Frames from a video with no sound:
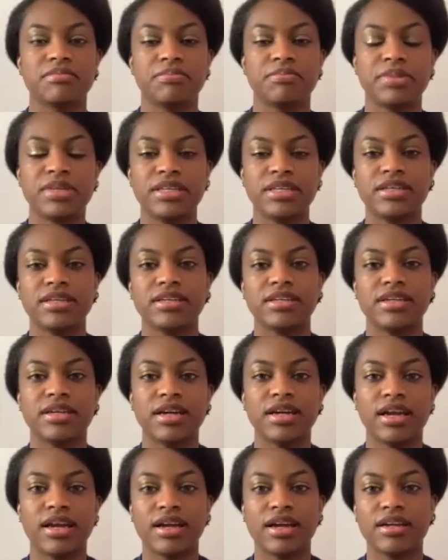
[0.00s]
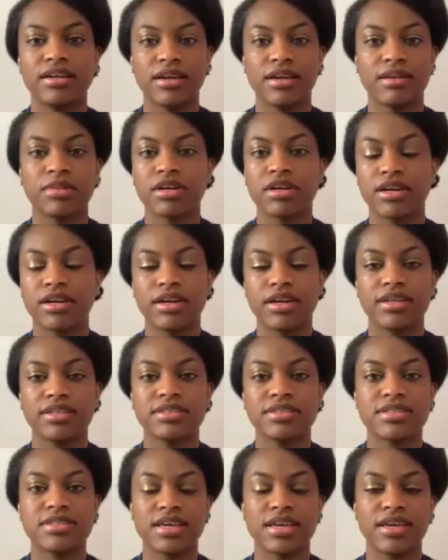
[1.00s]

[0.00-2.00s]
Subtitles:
be an immigrant,